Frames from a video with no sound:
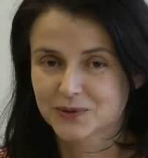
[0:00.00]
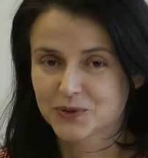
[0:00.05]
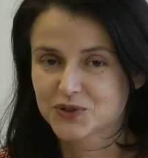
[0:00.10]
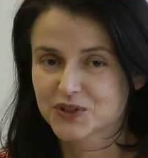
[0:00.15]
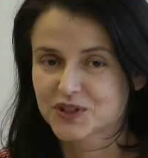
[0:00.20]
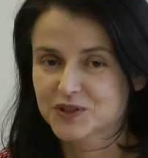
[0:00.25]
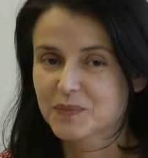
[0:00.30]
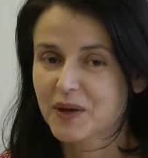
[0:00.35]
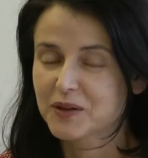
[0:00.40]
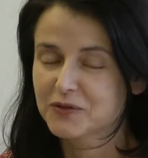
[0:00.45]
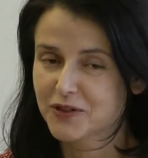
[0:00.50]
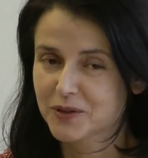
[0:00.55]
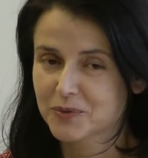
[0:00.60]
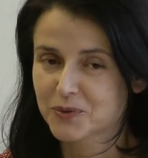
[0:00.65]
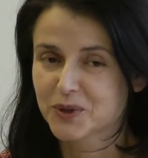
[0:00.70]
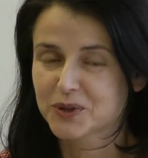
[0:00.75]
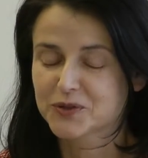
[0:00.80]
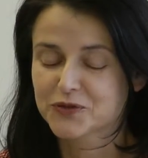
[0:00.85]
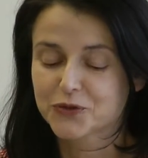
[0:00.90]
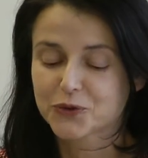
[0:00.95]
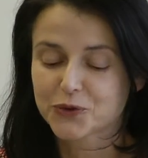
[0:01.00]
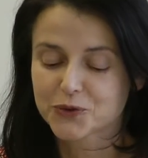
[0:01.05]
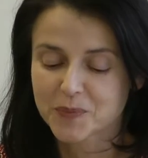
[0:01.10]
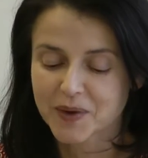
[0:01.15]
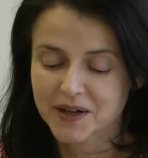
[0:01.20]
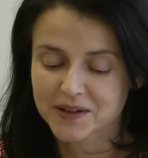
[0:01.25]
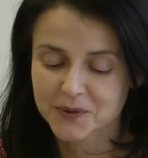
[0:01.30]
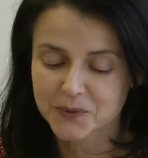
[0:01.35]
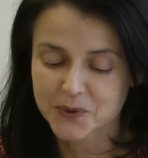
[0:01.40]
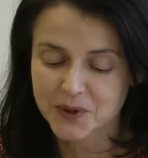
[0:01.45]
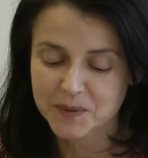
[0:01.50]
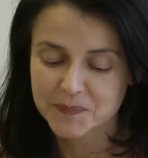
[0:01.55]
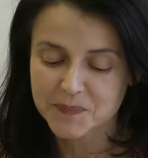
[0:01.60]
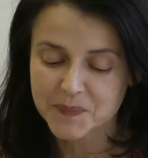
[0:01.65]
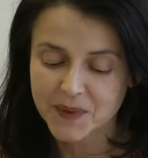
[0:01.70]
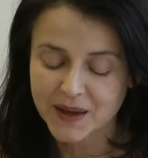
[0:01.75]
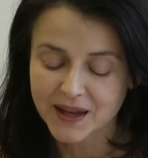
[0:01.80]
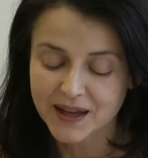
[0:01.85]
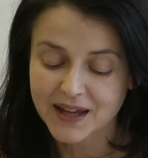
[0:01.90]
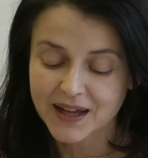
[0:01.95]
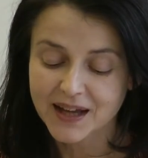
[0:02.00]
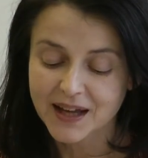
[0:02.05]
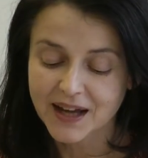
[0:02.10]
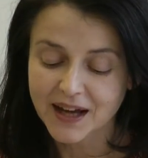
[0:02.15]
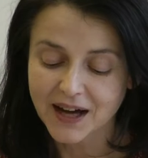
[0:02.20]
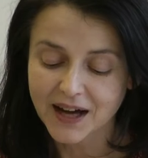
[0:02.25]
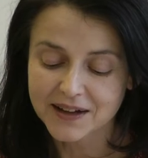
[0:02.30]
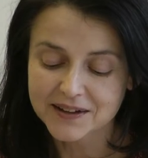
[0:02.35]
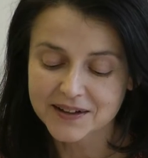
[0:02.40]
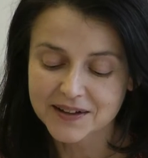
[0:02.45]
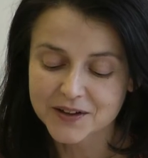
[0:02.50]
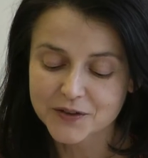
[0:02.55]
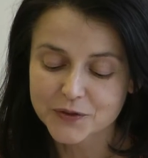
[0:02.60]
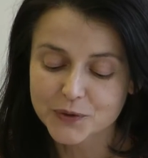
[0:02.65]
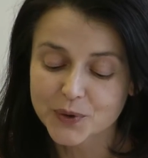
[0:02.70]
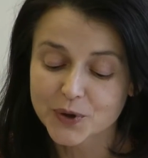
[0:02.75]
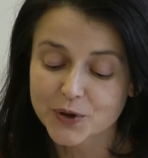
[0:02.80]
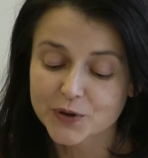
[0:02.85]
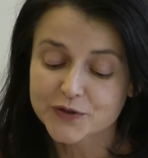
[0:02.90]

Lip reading: which is my favorite food, by the way. And then if we go